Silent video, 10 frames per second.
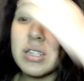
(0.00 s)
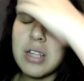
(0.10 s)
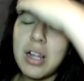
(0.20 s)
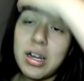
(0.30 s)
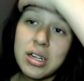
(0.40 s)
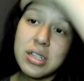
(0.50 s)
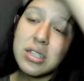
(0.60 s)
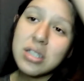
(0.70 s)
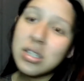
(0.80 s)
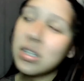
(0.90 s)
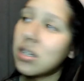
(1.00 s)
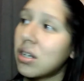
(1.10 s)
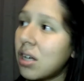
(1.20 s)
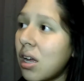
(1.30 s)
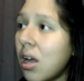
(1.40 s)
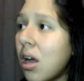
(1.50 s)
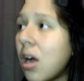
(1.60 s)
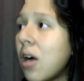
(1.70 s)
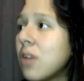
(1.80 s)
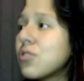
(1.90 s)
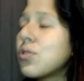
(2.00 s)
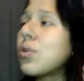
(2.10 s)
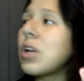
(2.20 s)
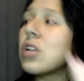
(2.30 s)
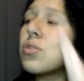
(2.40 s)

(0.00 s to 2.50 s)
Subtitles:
as longest. So yeah,